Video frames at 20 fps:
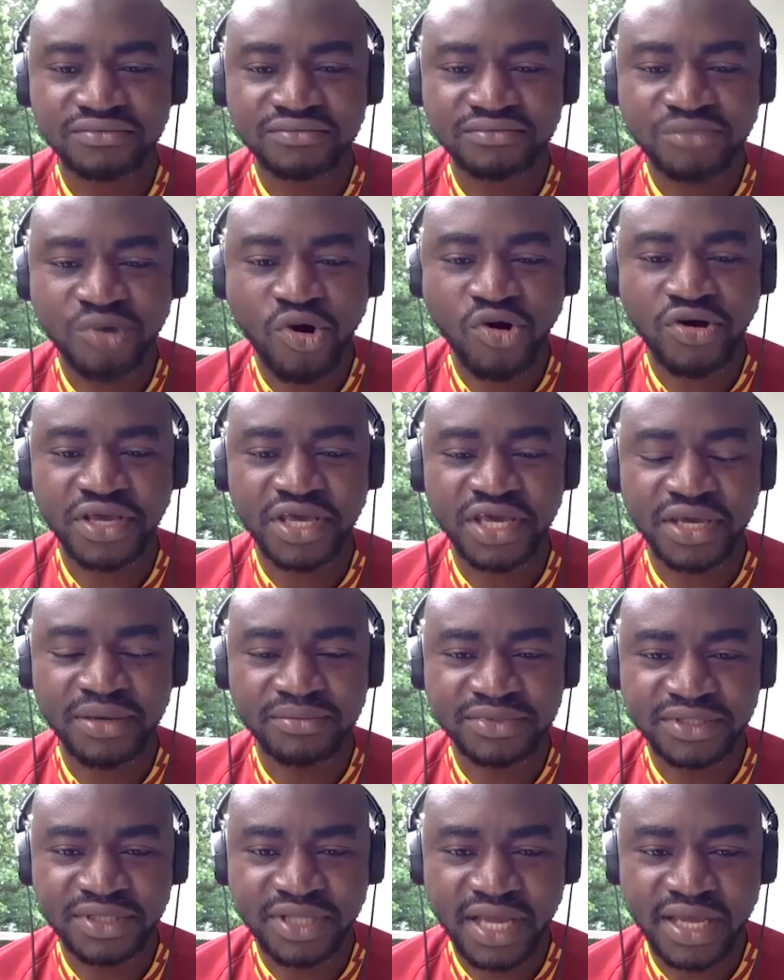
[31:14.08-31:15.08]
more
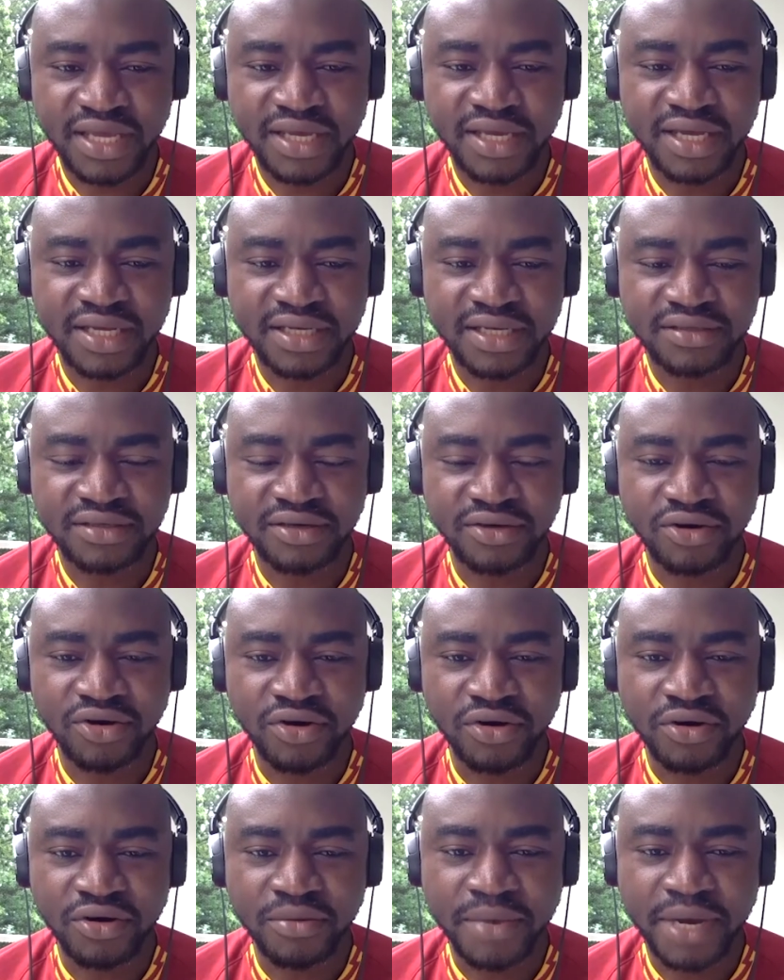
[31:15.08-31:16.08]
games like and
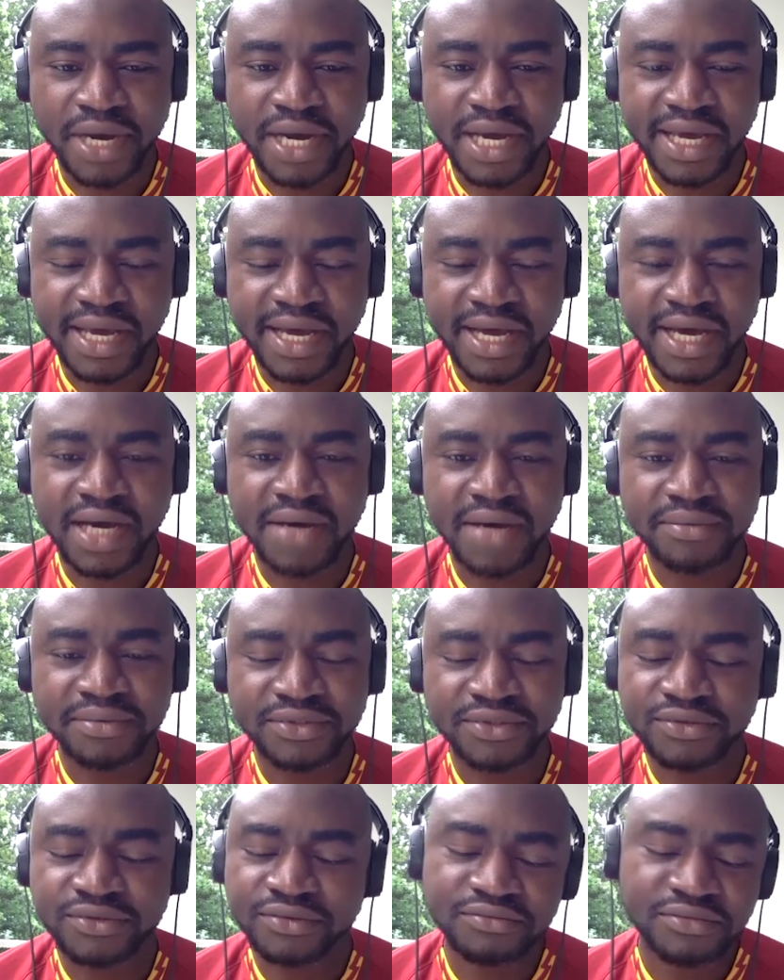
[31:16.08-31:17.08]
on my app.
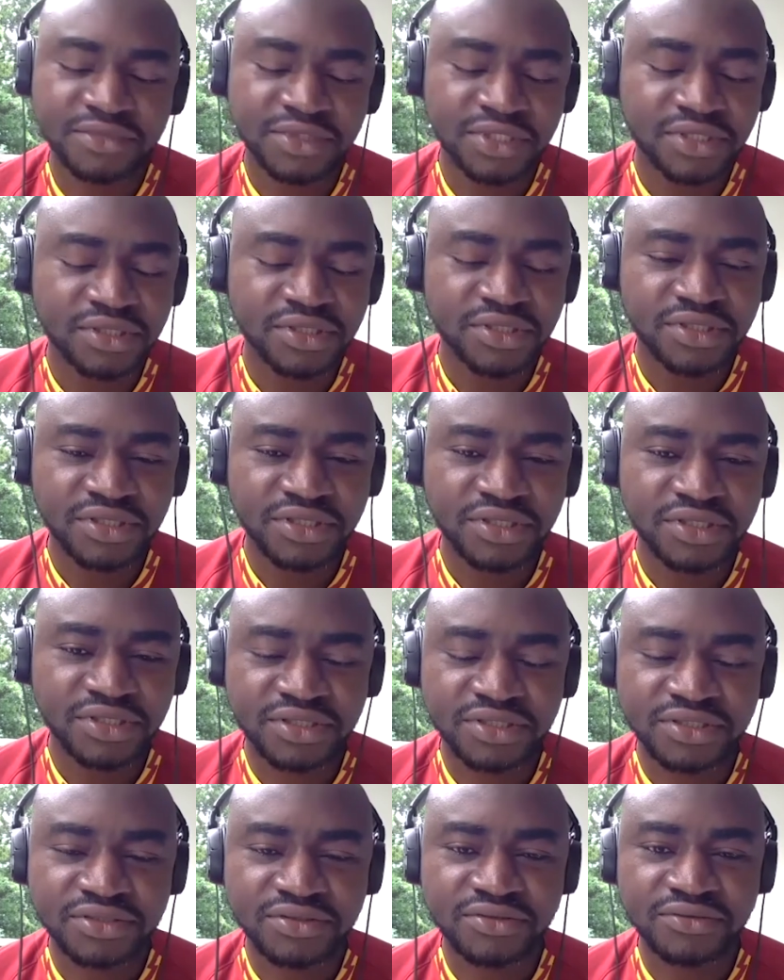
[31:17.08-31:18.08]
So
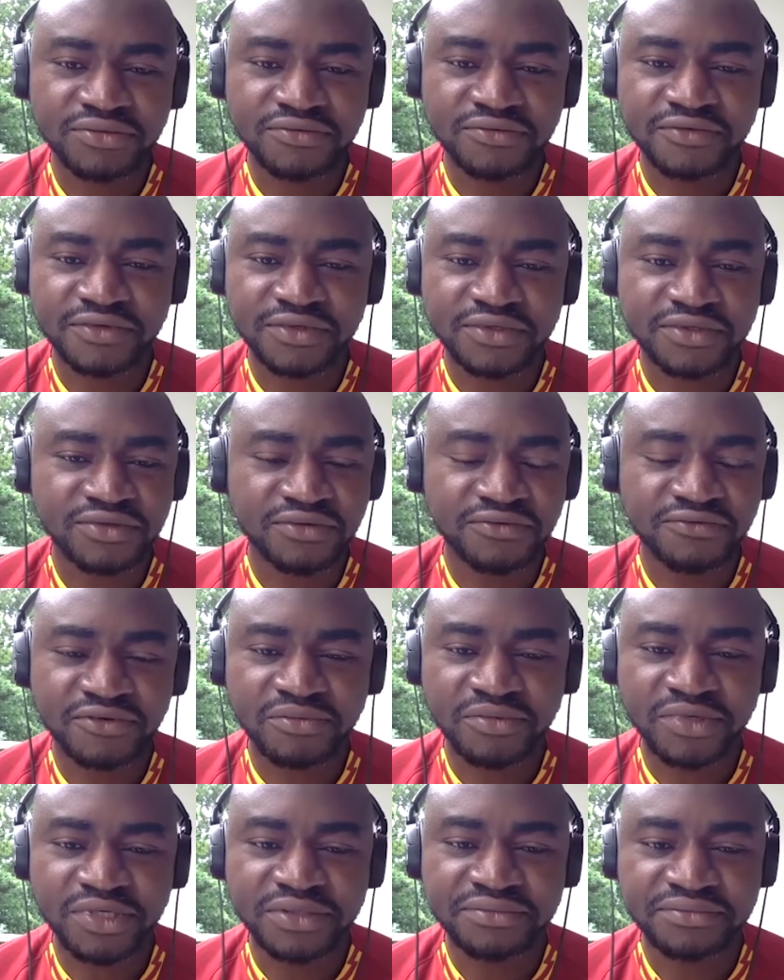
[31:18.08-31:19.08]
it's good. It's good
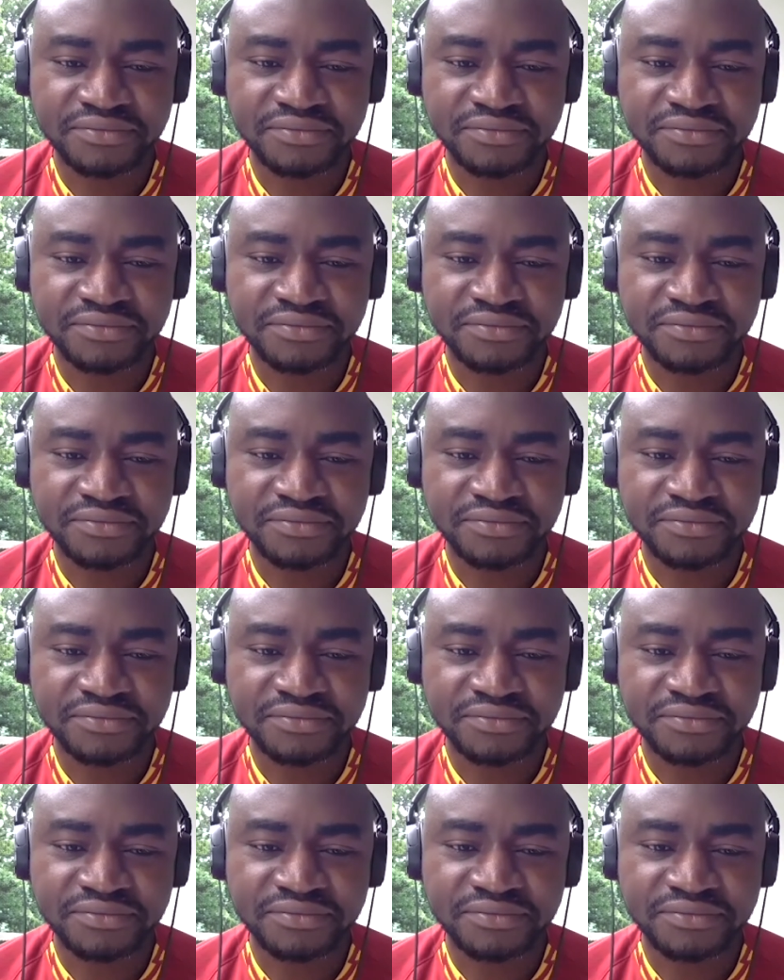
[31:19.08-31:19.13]
for me.